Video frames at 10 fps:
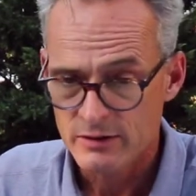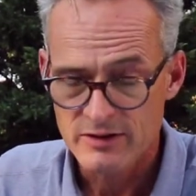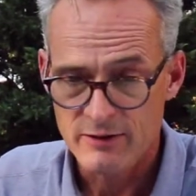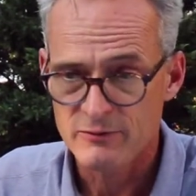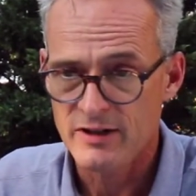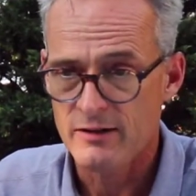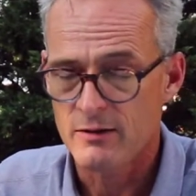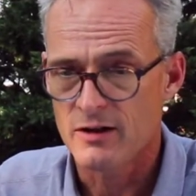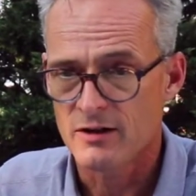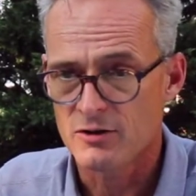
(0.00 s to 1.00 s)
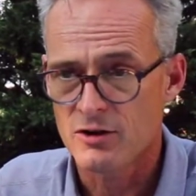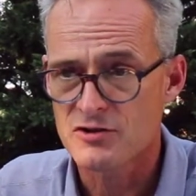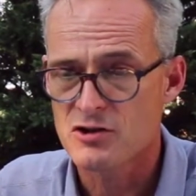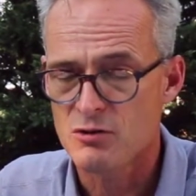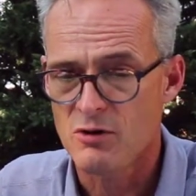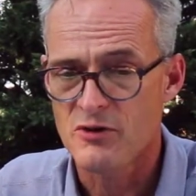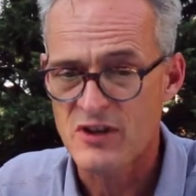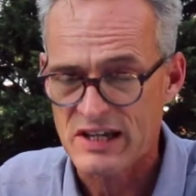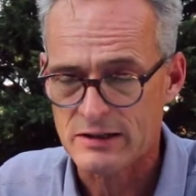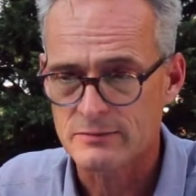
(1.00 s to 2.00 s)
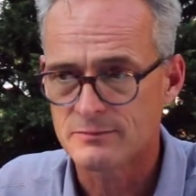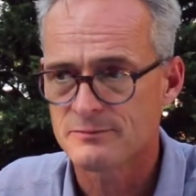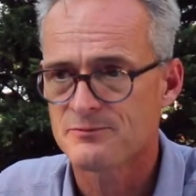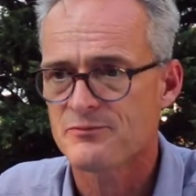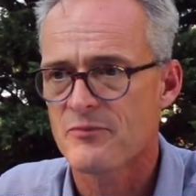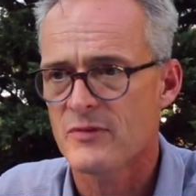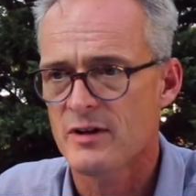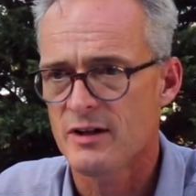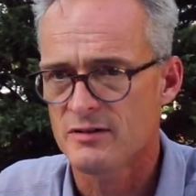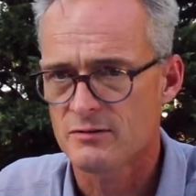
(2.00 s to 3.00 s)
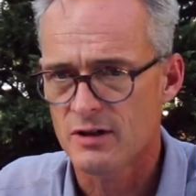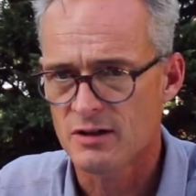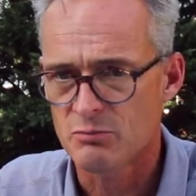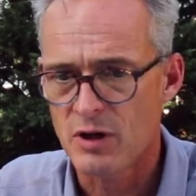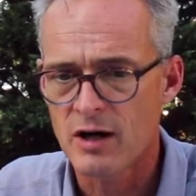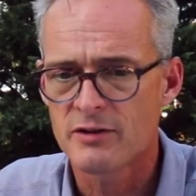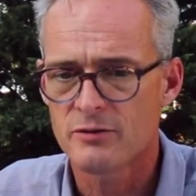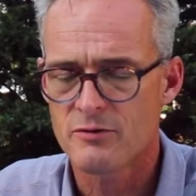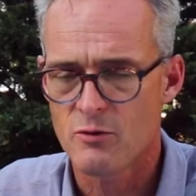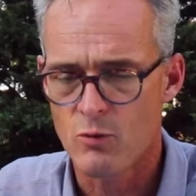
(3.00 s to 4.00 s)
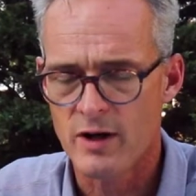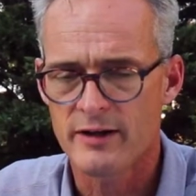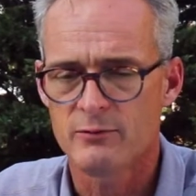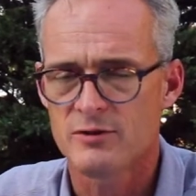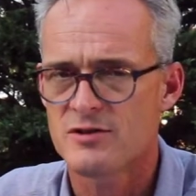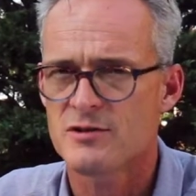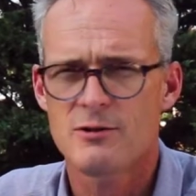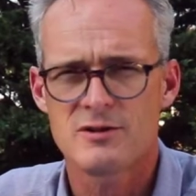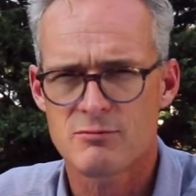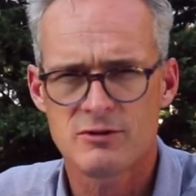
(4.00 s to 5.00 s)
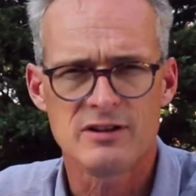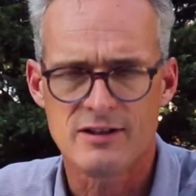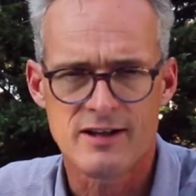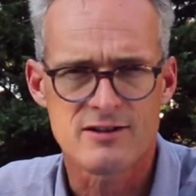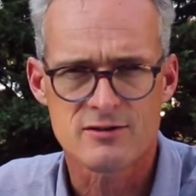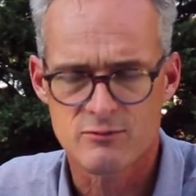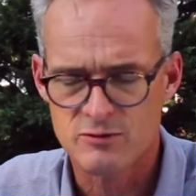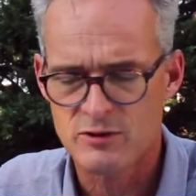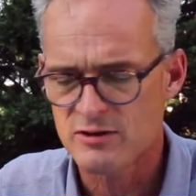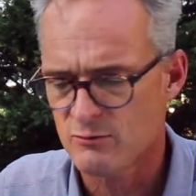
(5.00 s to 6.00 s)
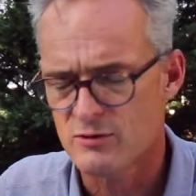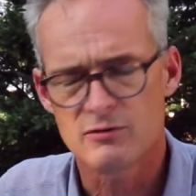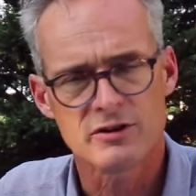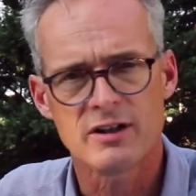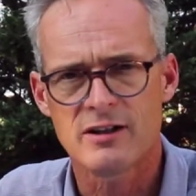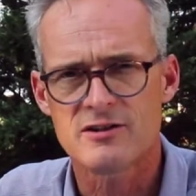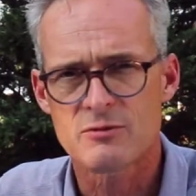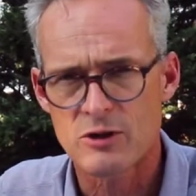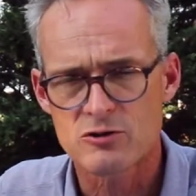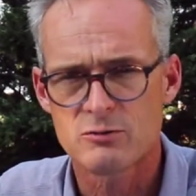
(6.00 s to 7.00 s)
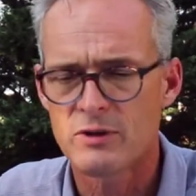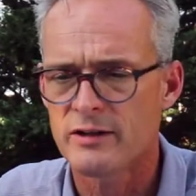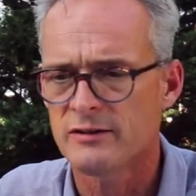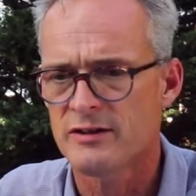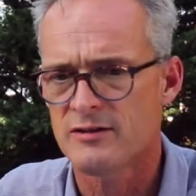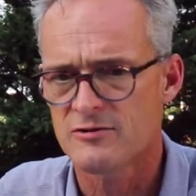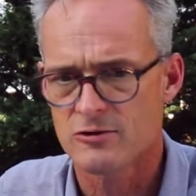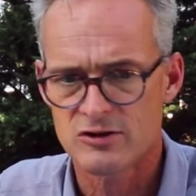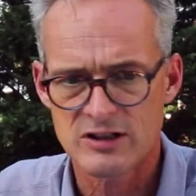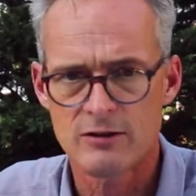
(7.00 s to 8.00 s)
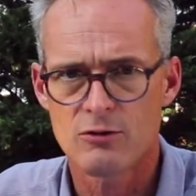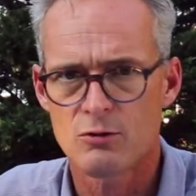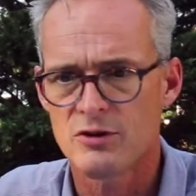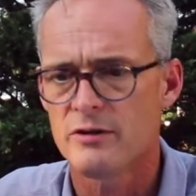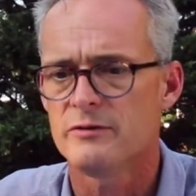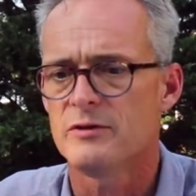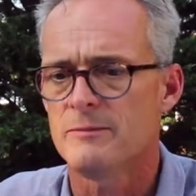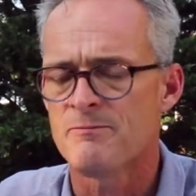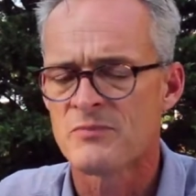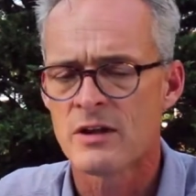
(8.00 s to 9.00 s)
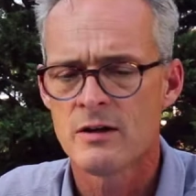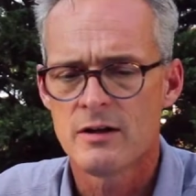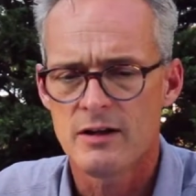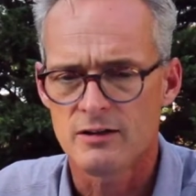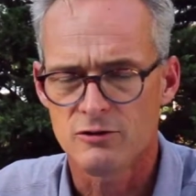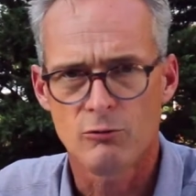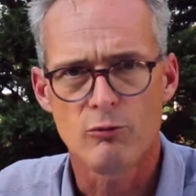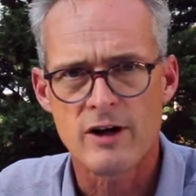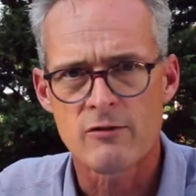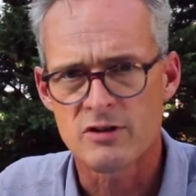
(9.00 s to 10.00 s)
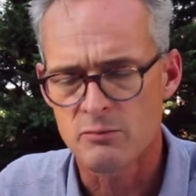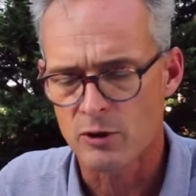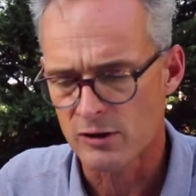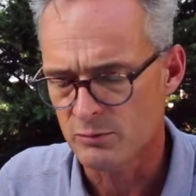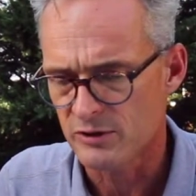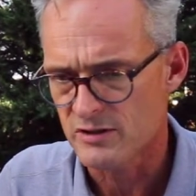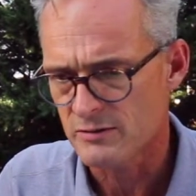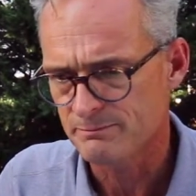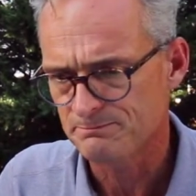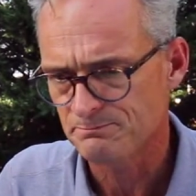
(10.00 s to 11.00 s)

Definitely causes you to think and ponder the wine, which is always really nice, especially when you're looking at a special bottling that's hard to get a hold of and a little rare in the marketplace.